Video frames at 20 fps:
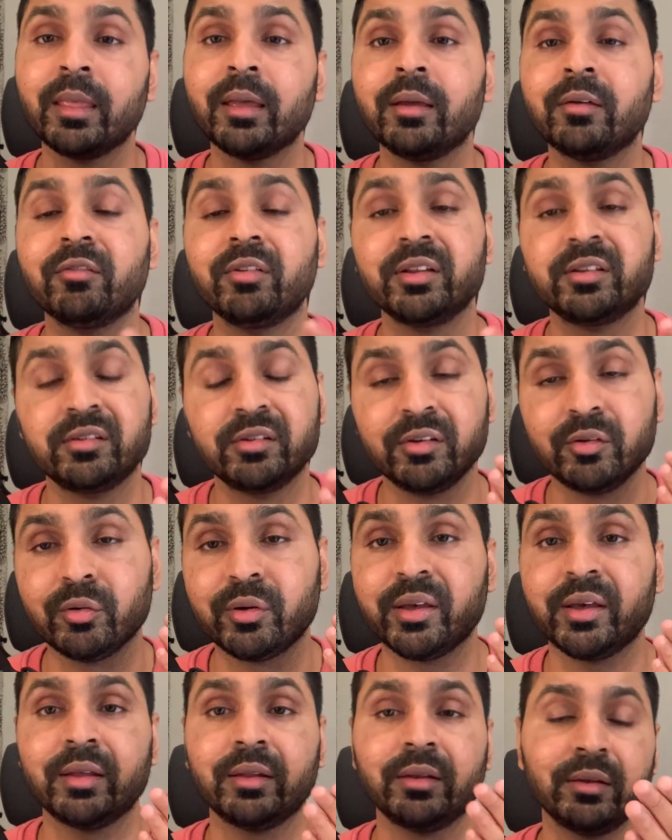which you
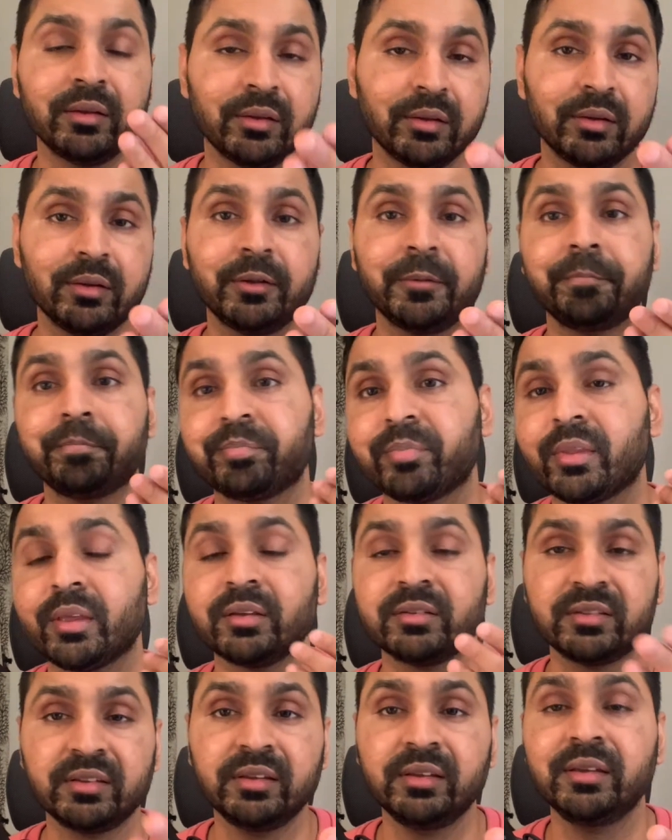can
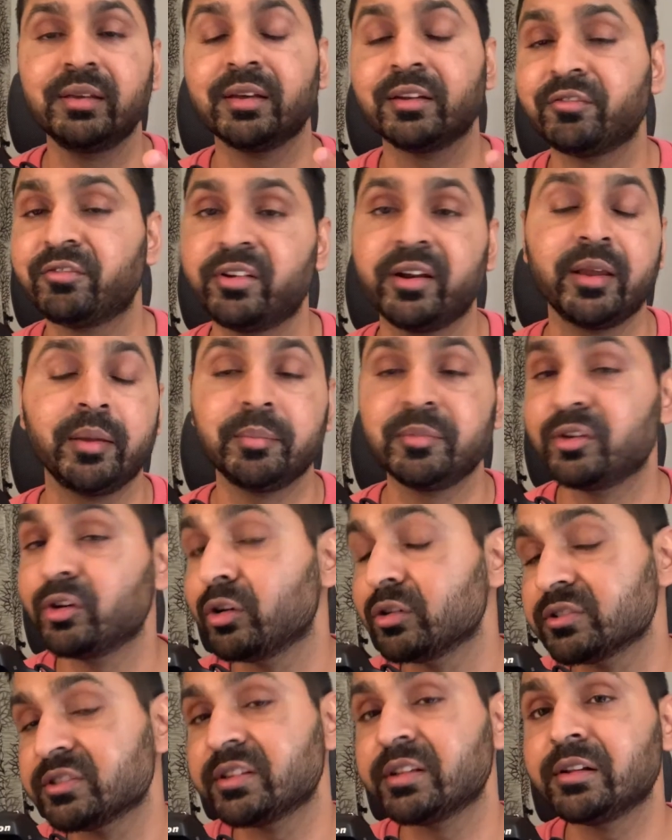see and frame
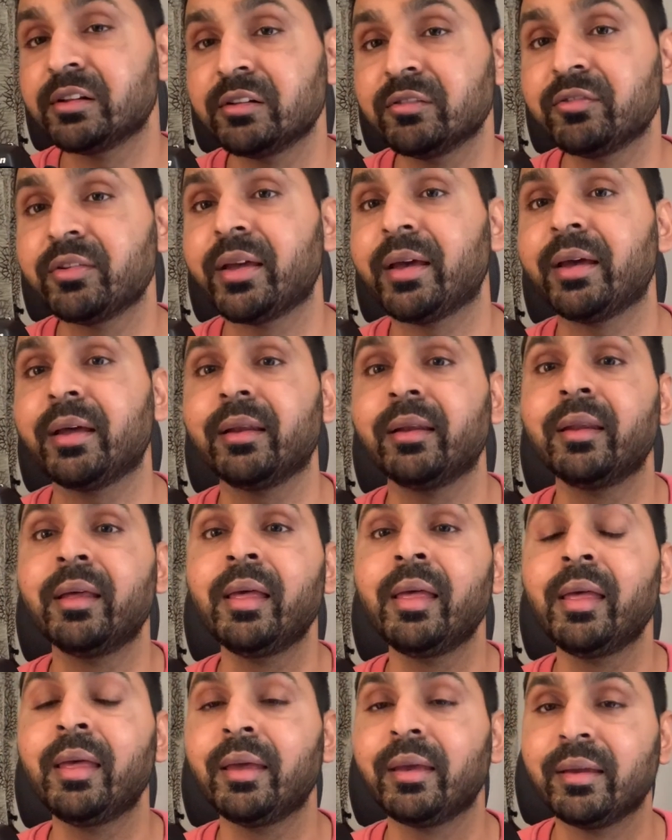yourself, and
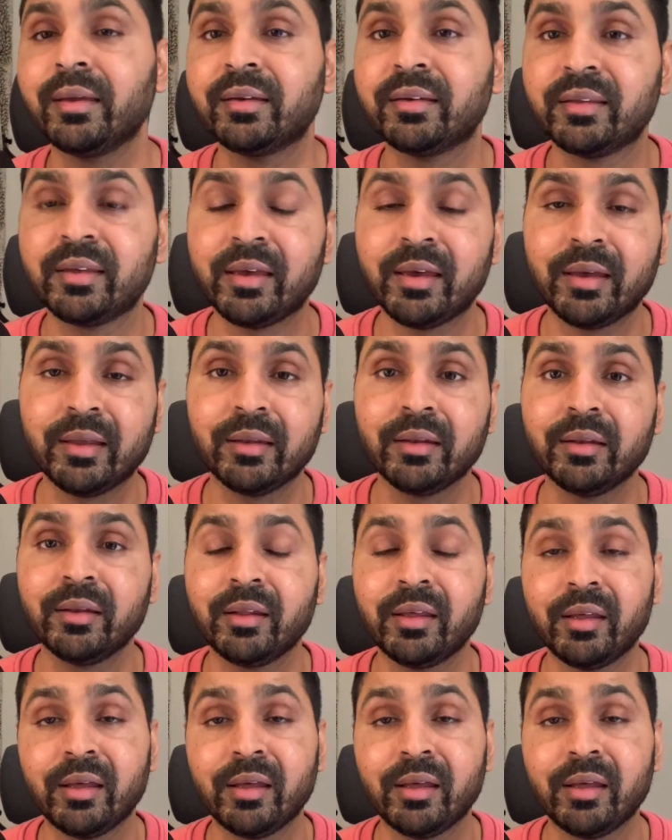it can